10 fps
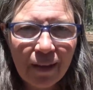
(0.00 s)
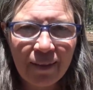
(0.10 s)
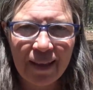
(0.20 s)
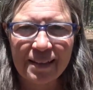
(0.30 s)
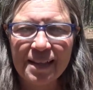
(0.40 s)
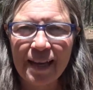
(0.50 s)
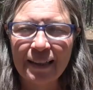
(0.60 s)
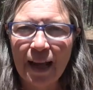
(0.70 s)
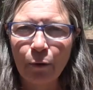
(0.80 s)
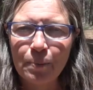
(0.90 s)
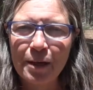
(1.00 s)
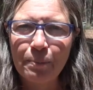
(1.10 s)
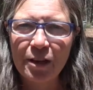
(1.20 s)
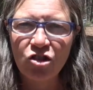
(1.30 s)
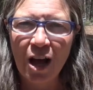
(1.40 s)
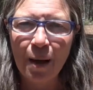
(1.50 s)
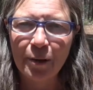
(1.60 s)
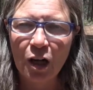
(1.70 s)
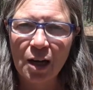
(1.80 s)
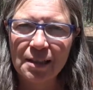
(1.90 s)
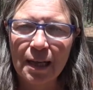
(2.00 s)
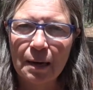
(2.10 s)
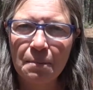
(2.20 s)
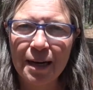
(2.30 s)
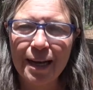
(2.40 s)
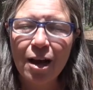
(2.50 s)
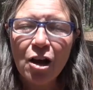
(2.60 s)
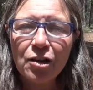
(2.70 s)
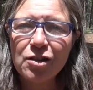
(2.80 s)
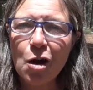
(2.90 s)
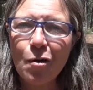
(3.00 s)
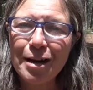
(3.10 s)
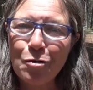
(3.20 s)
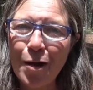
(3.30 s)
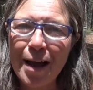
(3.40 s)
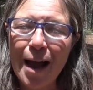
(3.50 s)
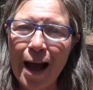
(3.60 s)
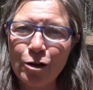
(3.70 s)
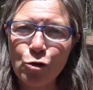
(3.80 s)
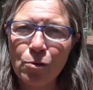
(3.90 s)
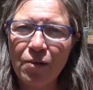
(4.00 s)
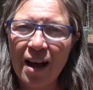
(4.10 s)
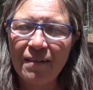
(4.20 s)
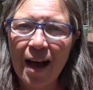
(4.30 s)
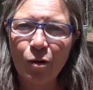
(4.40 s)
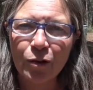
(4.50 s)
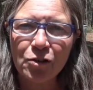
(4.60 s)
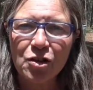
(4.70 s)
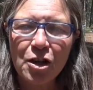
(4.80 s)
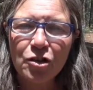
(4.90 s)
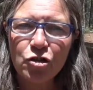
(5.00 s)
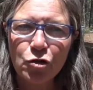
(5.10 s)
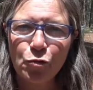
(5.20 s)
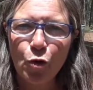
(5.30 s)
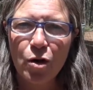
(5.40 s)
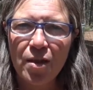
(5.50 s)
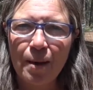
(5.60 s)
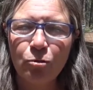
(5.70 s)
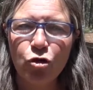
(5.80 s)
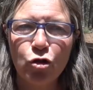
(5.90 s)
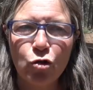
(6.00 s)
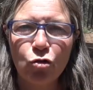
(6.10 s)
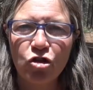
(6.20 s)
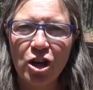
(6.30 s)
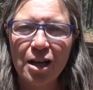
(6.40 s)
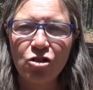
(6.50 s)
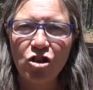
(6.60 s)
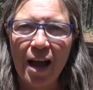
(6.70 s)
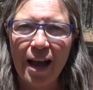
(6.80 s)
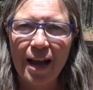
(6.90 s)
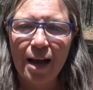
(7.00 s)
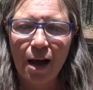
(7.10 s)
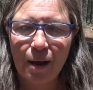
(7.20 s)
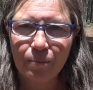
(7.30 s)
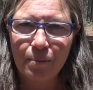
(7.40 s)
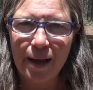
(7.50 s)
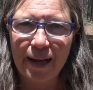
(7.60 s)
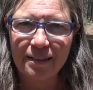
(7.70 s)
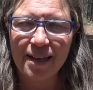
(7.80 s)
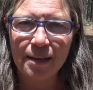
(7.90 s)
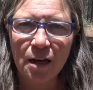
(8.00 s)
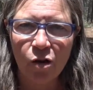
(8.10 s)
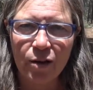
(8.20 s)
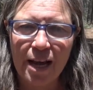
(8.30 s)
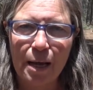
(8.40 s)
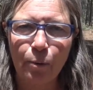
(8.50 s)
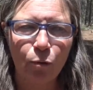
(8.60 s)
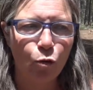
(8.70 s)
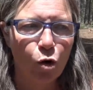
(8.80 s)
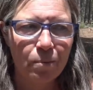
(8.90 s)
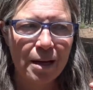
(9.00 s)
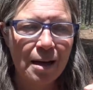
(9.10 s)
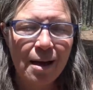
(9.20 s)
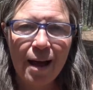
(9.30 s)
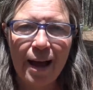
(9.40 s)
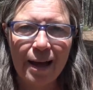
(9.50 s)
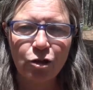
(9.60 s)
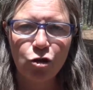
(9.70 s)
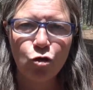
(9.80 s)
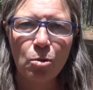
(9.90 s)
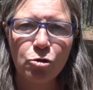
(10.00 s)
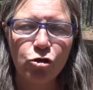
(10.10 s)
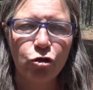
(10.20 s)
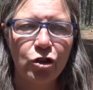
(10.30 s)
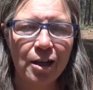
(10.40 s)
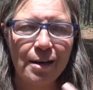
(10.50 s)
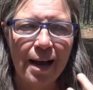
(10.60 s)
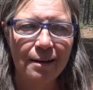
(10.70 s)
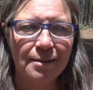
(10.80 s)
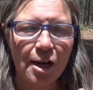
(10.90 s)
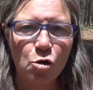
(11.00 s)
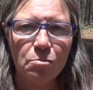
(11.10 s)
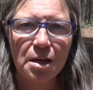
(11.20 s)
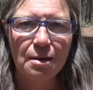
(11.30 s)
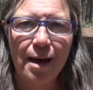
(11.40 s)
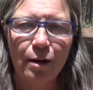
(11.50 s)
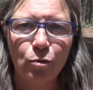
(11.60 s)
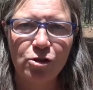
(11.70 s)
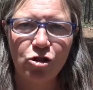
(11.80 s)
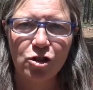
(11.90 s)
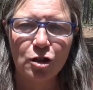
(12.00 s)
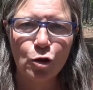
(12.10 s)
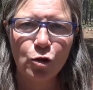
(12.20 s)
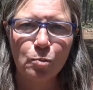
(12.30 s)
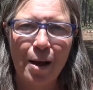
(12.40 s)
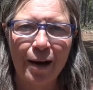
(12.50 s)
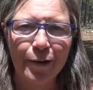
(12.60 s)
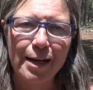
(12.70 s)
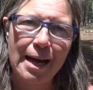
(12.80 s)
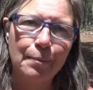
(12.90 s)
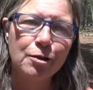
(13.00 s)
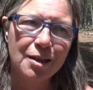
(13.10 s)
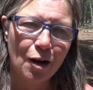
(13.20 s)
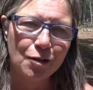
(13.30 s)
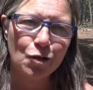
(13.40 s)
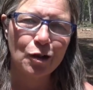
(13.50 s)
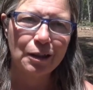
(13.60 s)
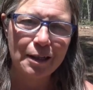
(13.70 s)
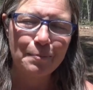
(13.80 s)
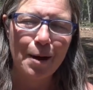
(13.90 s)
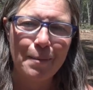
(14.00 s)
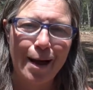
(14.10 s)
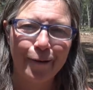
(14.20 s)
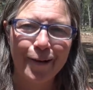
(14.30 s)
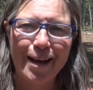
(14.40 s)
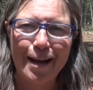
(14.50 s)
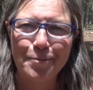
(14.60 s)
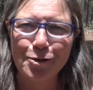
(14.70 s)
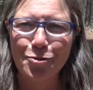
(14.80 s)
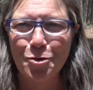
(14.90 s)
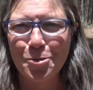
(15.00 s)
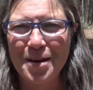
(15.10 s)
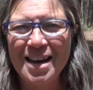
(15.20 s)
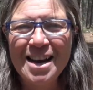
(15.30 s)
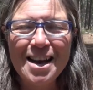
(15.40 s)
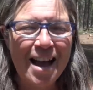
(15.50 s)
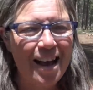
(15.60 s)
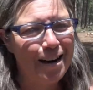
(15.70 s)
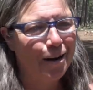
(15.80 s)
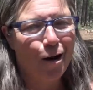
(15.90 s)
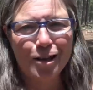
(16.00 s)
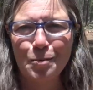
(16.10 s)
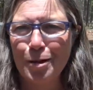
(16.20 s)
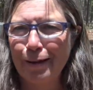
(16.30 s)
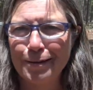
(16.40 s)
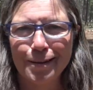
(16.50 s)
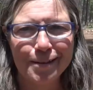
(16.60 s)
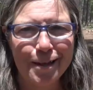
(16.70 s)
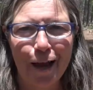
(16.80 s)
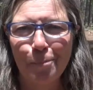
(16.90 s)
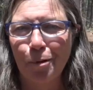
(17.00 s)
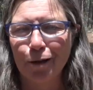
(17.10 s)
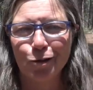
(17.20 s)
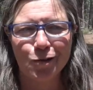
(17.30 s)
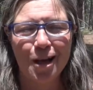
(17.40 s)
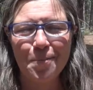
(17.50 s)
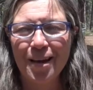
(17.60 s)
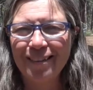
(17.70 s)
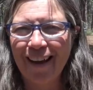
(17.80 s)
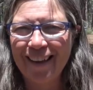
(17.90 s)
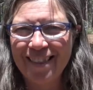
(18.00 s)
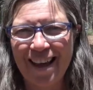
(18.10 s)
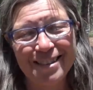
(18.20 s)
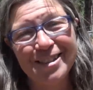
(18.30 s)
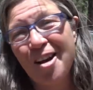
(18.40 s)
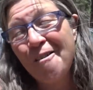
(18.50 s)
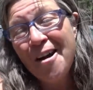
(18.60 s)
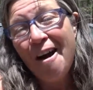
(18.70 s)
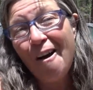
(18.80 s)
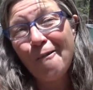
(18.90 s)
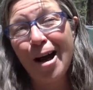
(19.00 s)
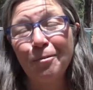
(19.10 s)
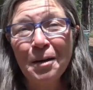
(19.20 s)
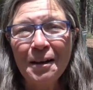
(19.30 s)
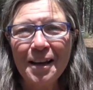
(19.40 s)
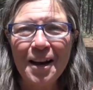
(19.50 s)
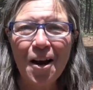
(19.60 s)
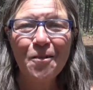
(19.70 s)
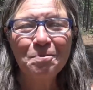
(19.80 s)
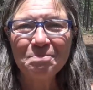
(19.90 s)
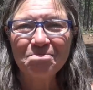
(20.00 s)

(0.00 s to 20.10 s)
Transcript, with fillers: they said, and that would be a big job and it cost a lot of money. So anyway, I drove five hours for them to change a, uh, a ten dollar cable for me, and to troubleshoot it and tell me that it was just loose battery cables, and also to clean my battery cables for me, and it cost me like sixty-eight bucks or something like that. So, oh well, you know,